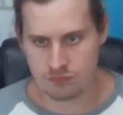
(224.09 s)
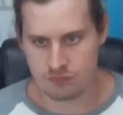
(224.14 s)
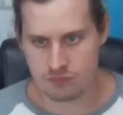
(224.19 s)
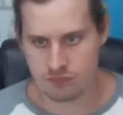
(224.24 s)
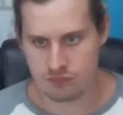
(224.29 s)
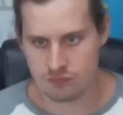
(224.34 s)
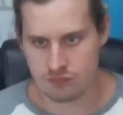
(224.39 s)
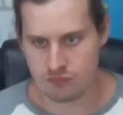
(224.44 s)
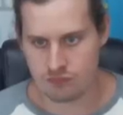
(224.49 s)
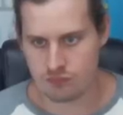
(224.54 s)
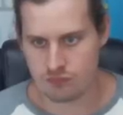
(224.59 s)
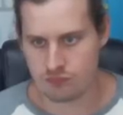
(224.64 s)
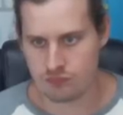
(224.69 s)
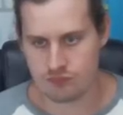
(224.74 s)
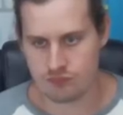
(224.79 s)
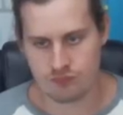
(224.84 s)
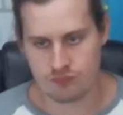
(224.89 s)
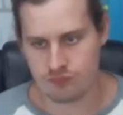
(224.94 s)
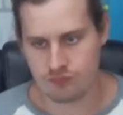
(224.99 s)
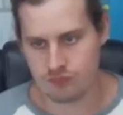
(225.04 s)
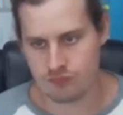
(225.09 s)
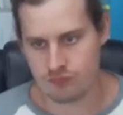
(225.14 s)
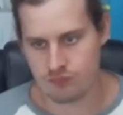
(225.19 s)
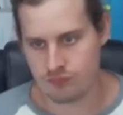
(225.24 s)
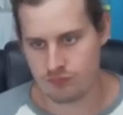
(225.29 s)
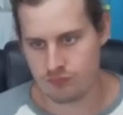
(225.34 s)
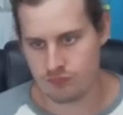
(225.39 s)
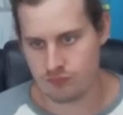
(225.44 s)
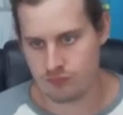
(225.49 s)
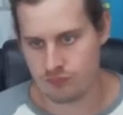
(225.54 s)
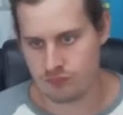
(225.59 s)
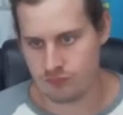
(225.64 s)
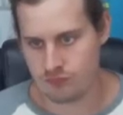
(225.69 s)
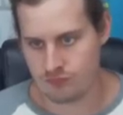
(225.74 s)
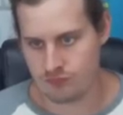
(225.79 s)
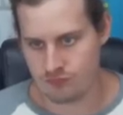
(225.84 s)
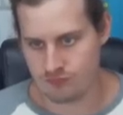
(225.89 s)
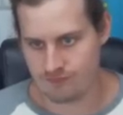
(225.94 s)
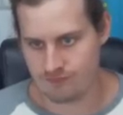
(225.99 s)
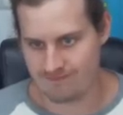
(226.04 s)

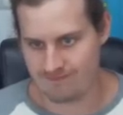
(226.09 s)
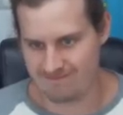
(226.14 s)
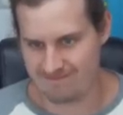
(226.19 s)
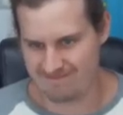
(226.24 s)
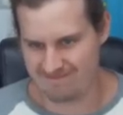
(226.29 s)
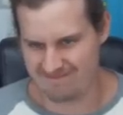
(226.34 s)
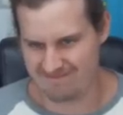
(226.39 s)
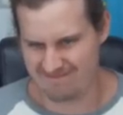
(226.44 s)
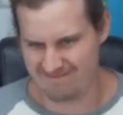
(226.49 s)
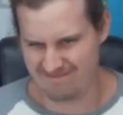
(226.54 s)
(silence)